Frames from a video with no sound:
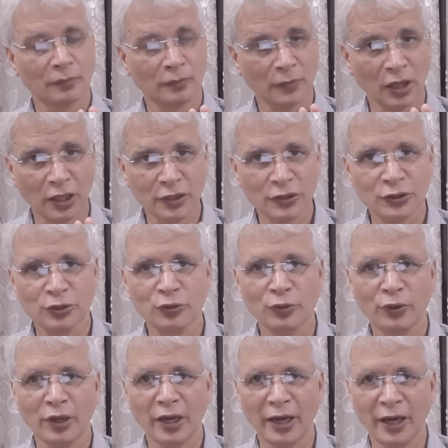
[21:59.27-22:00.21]

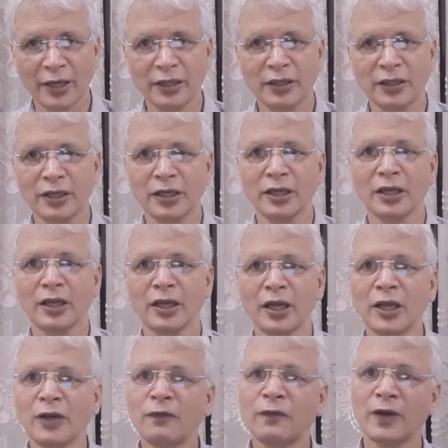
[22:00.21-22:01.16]
also
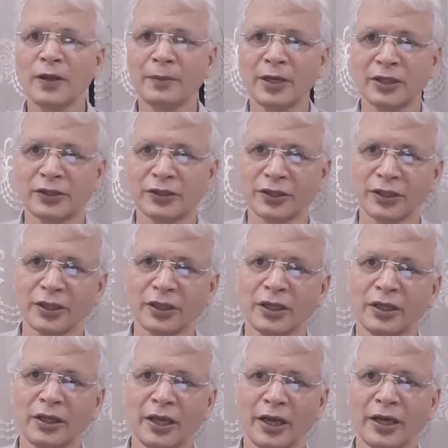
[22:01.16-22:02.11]
anti-inflammatory,
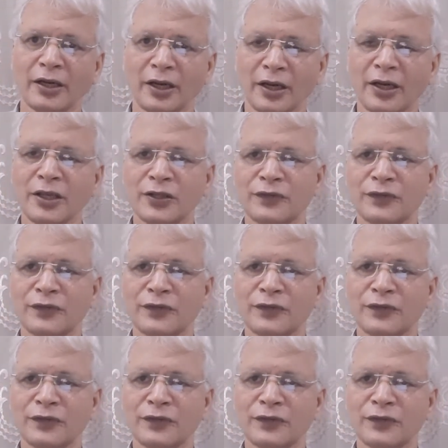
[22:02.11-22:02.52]
and it is